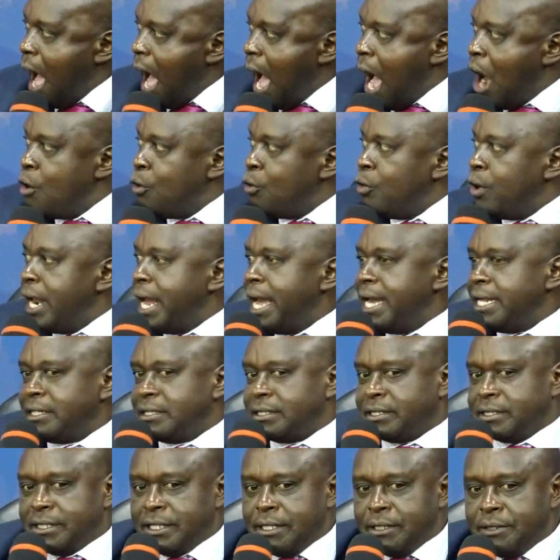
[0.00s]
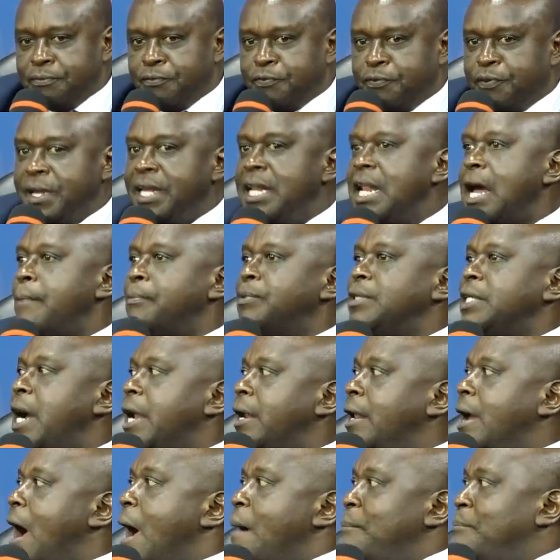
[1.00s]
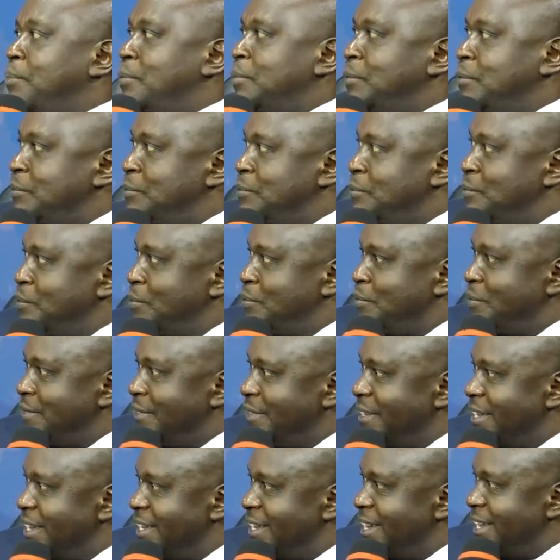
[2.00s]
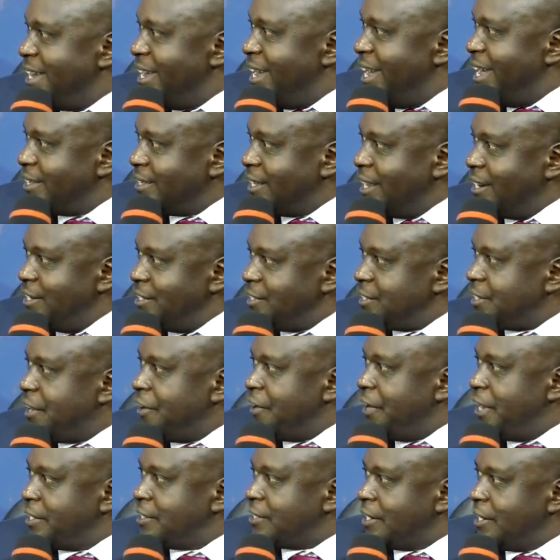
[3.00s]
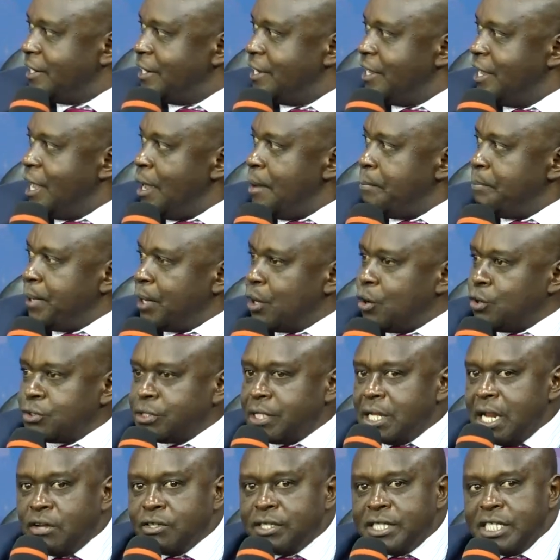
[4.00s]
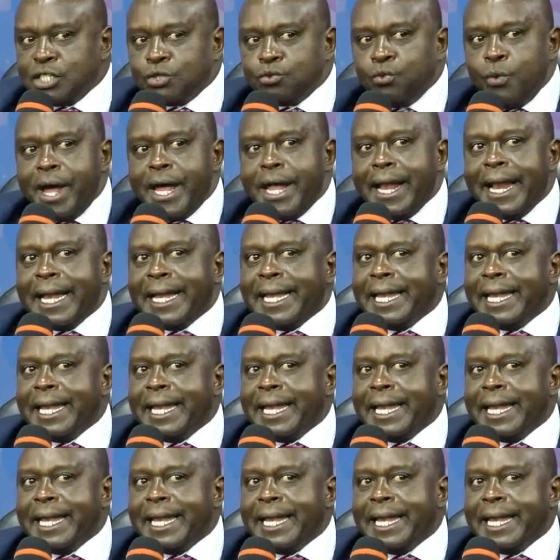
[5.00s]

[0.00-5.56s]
How will I fill up that gap that is created? Because now this is where